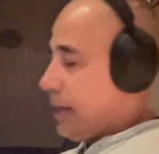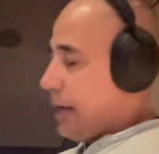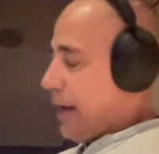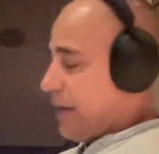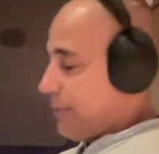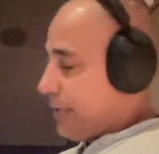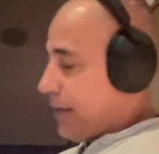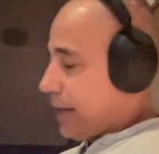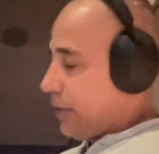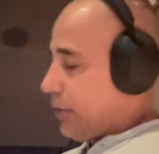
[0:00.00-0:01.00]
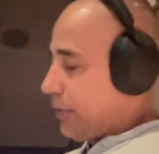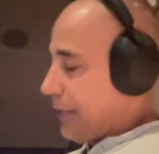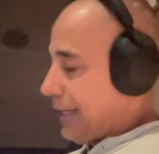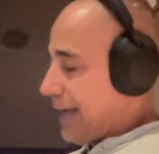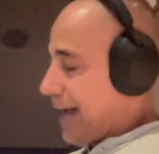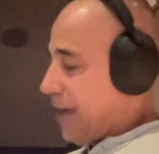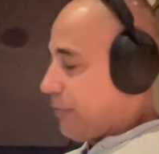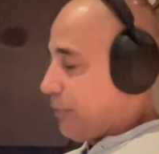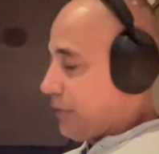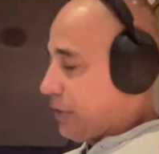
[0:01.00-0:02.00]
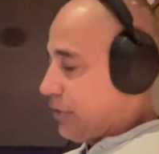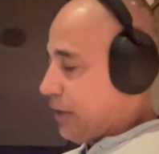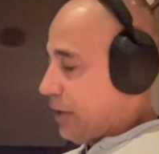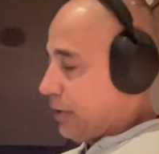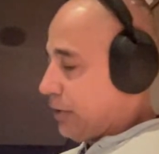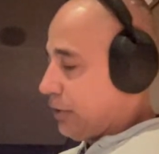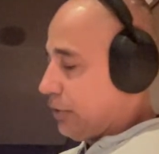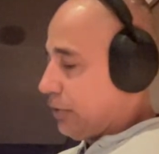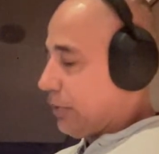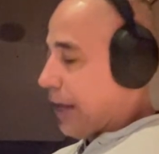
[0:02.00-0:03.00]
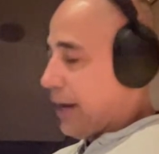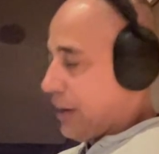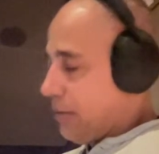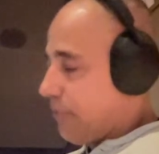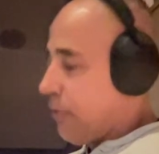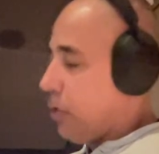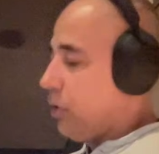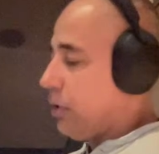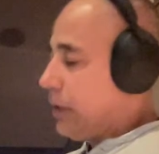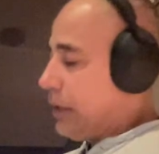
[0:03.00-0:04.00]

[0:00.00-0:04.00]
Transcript: It has been diagnosed in a calf with congenital issues, and in a foal,